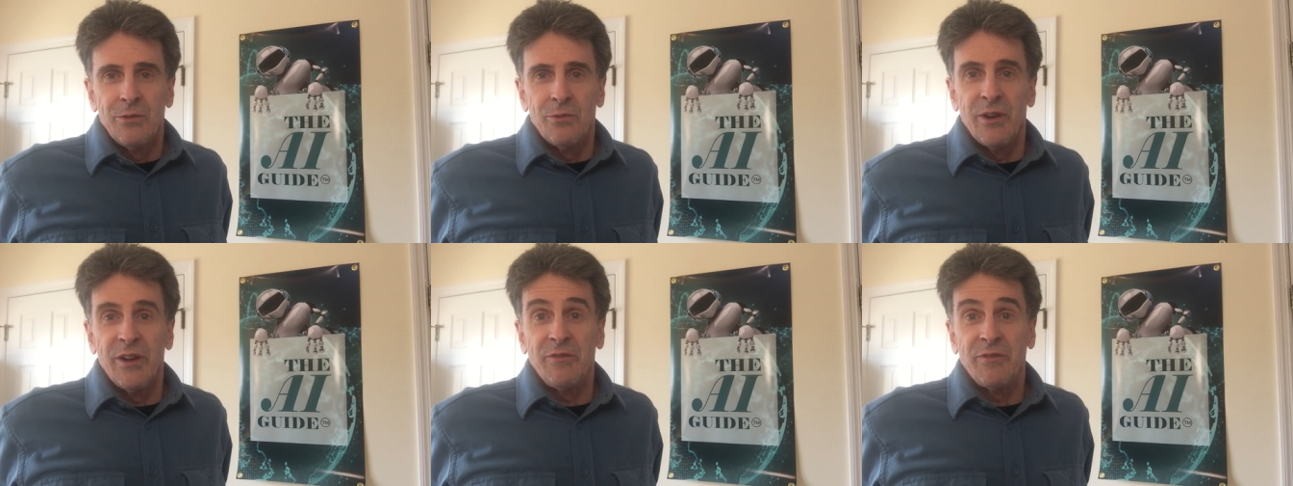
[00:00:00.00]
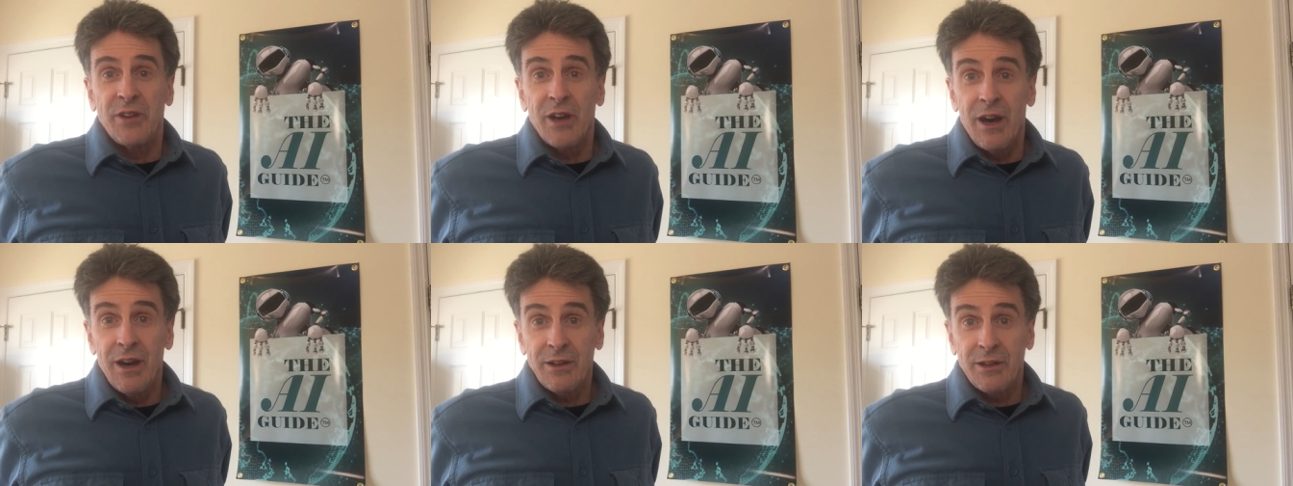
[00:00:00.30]
We've
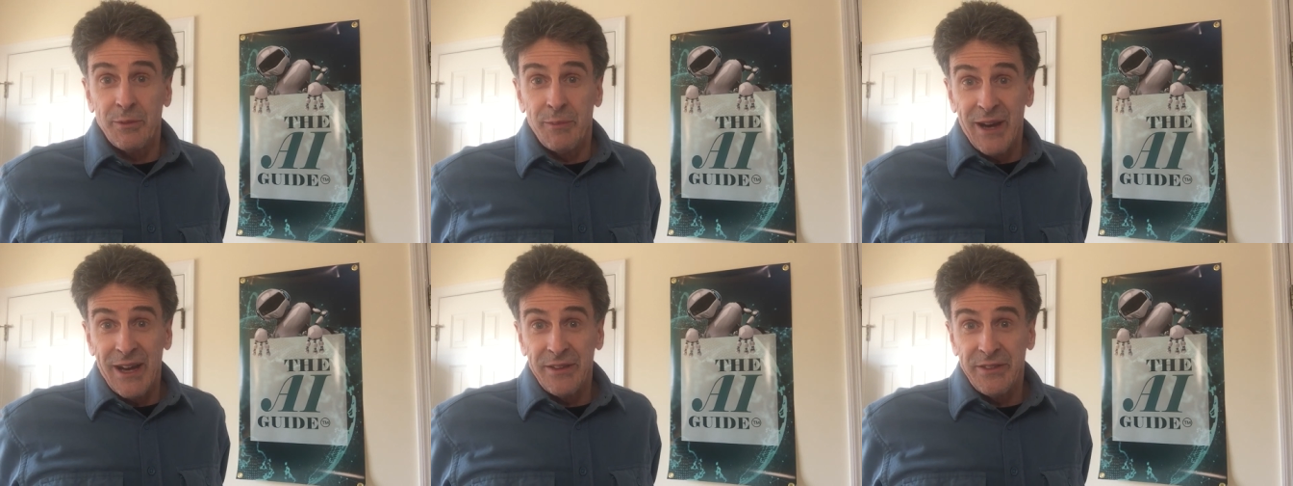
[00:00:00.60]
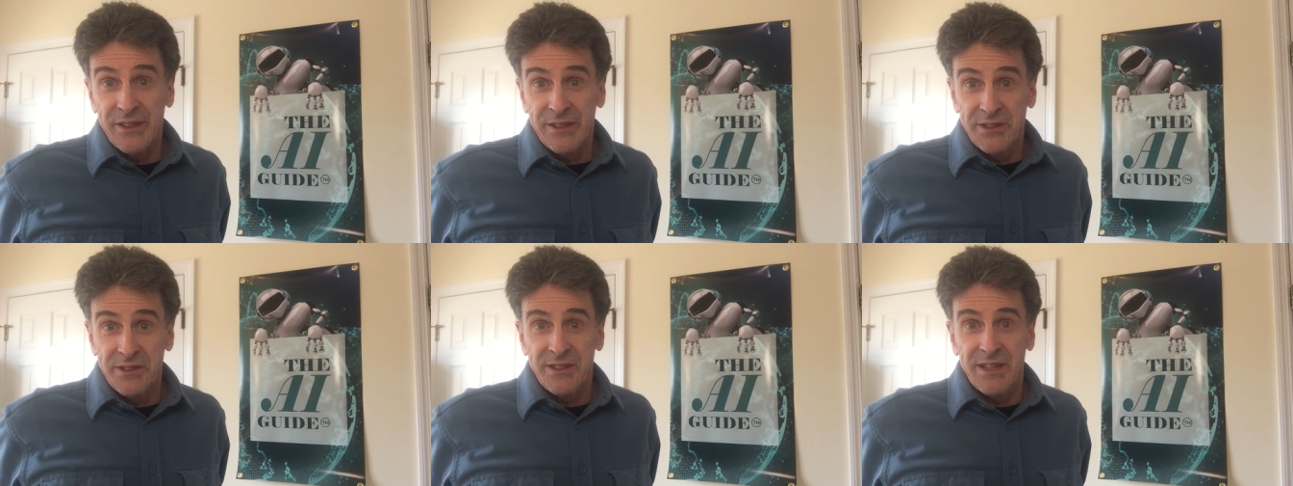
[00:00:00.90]
talked
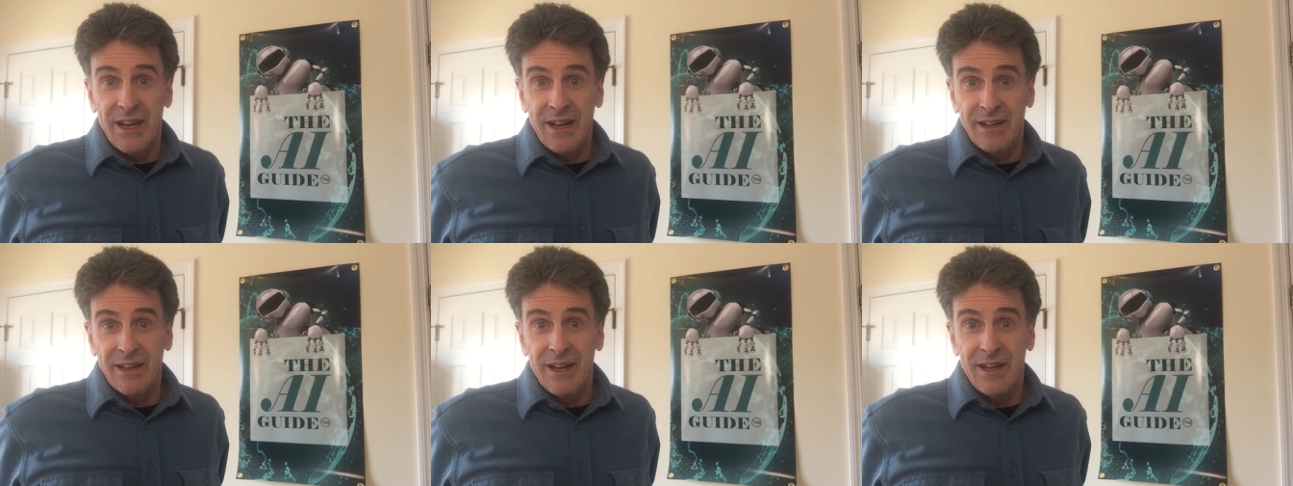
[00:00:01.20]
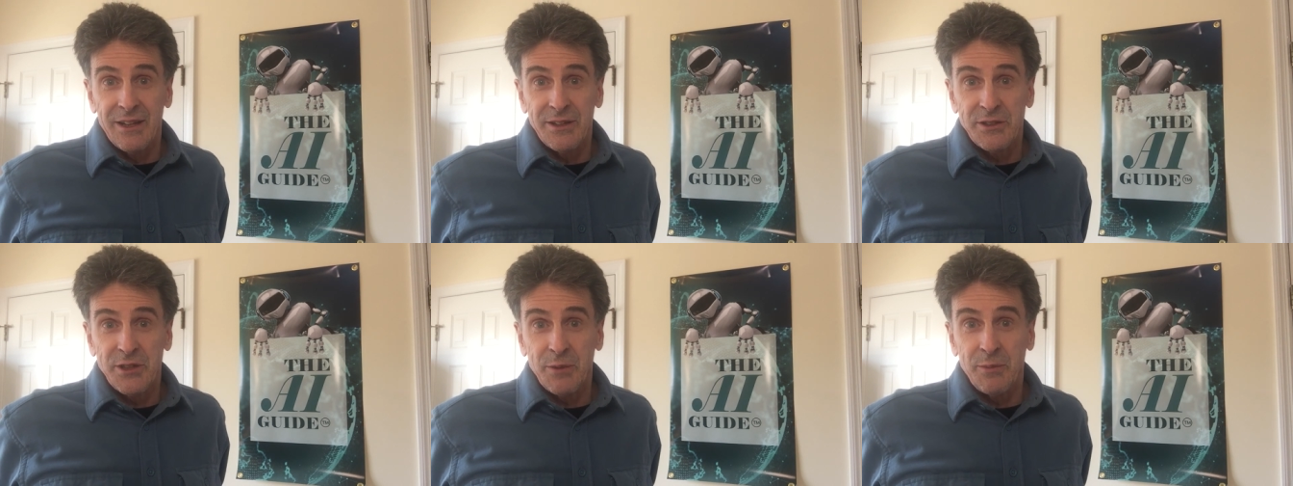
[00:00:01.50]
about this
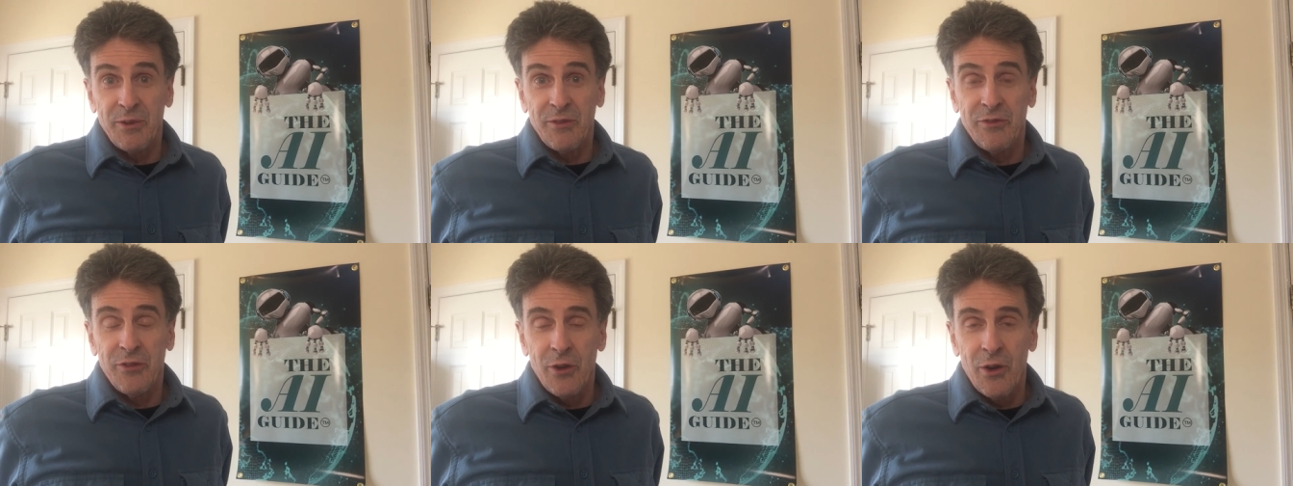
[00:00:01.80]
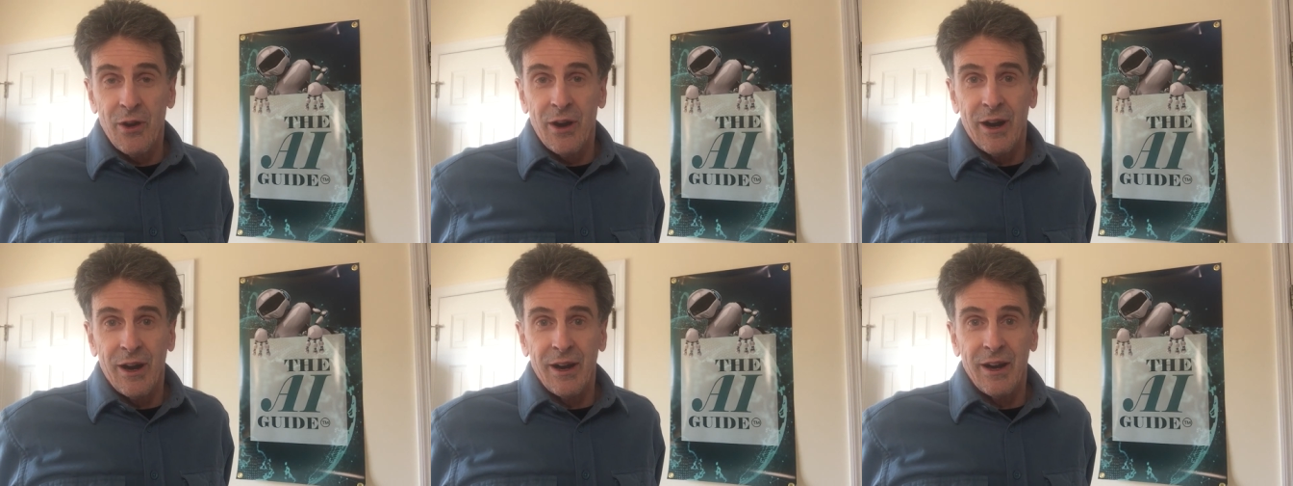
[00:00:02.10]
technology
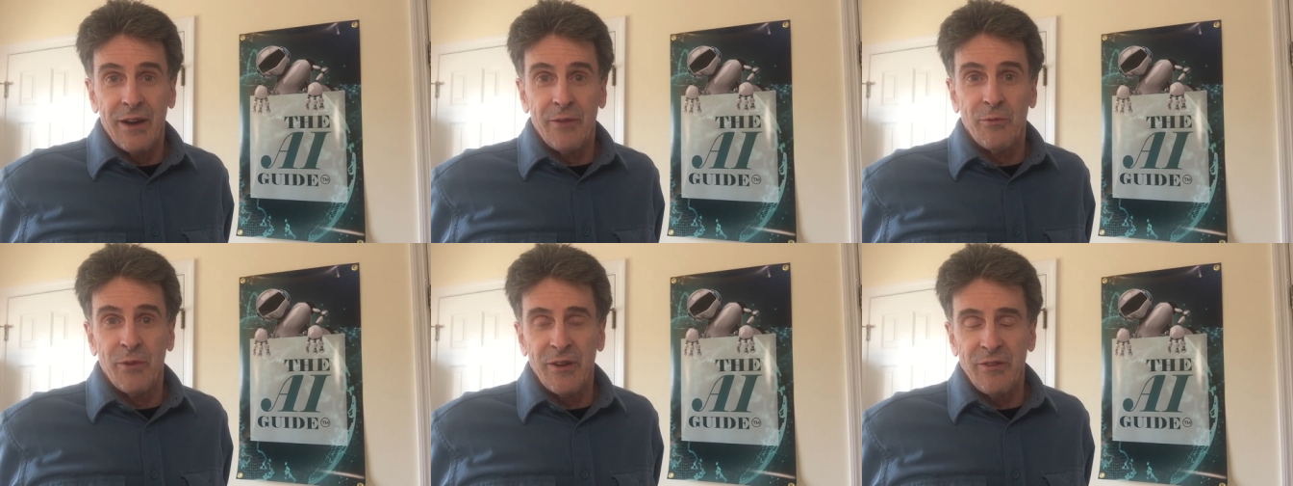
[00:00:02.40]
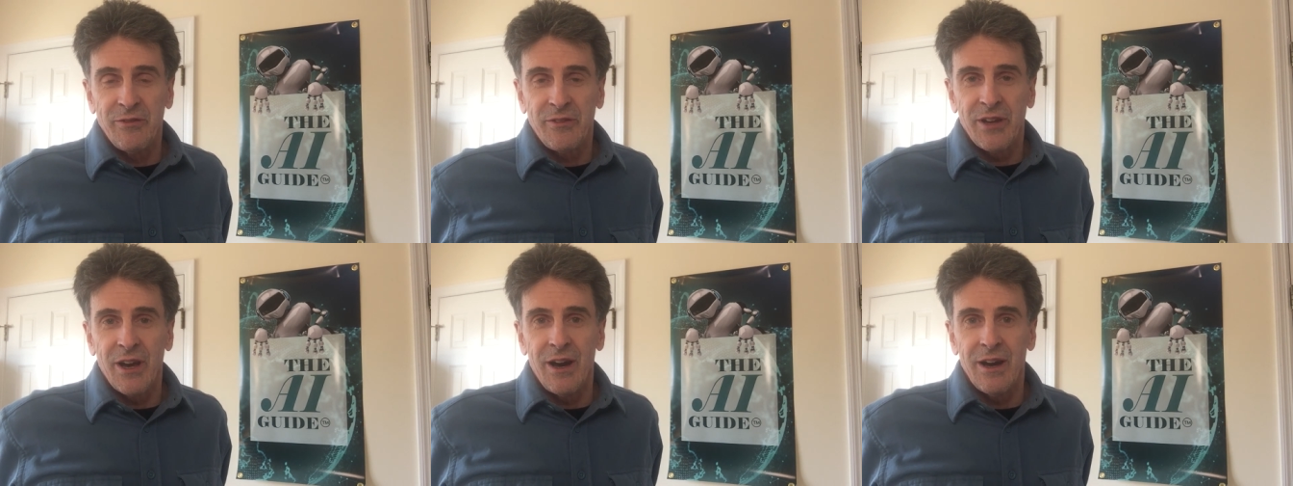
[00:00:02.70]
before, and
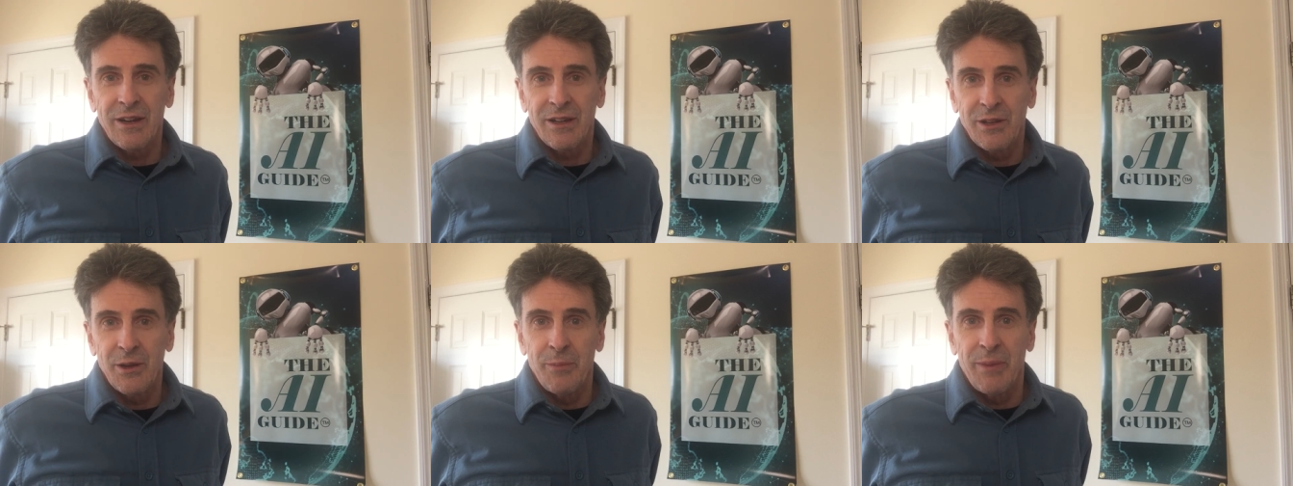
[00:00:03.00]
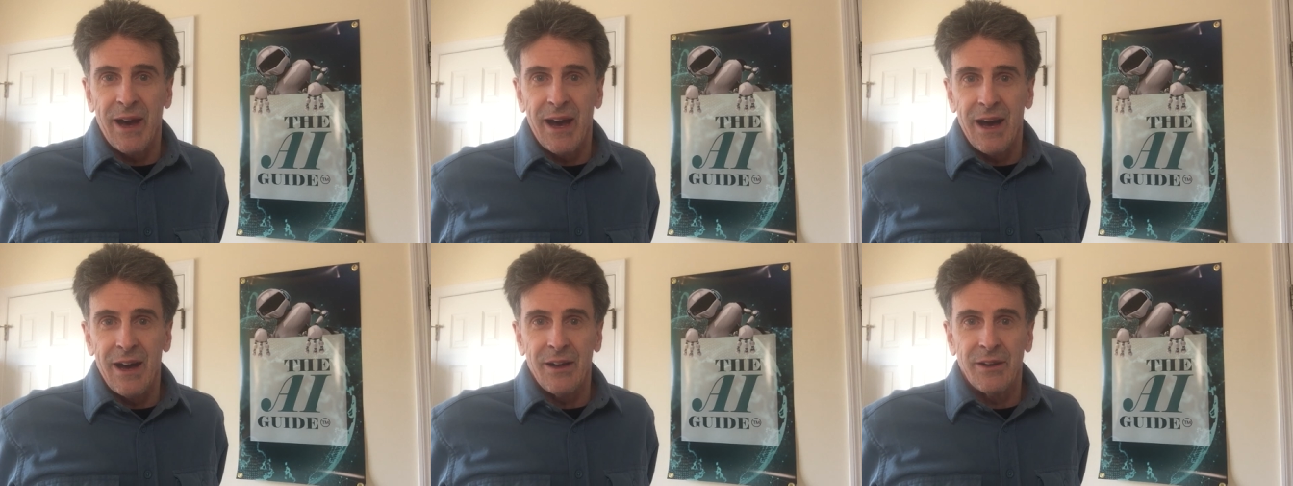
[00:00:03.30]
we've talked
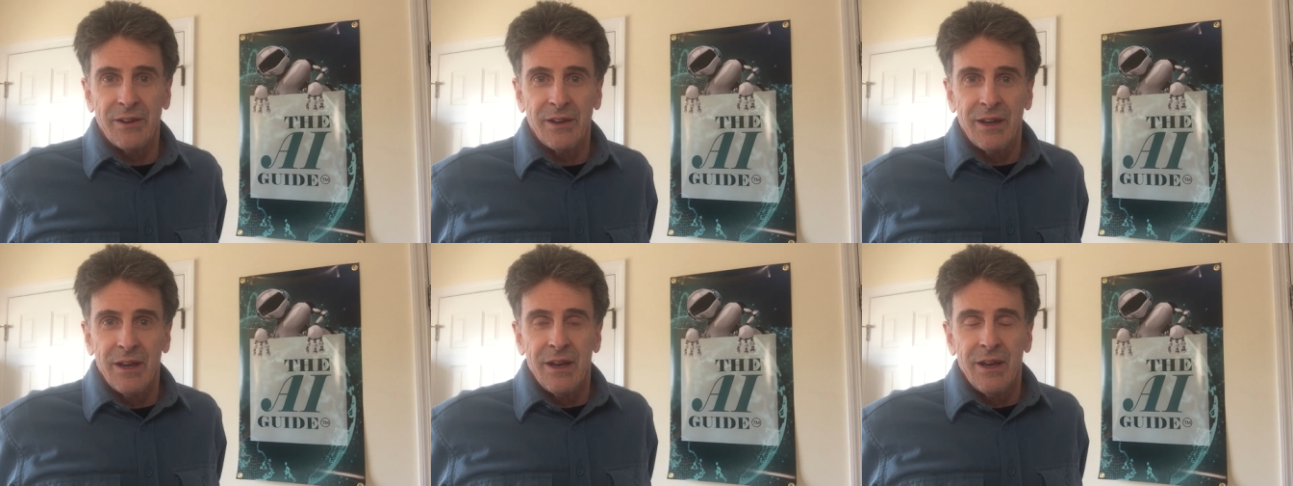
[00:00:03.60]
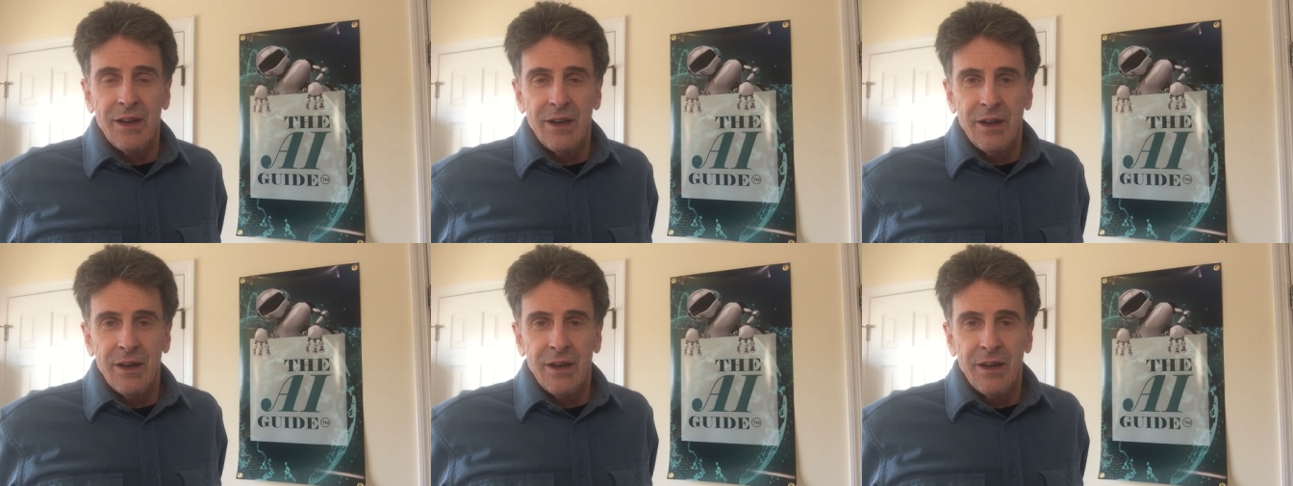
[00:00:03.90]
about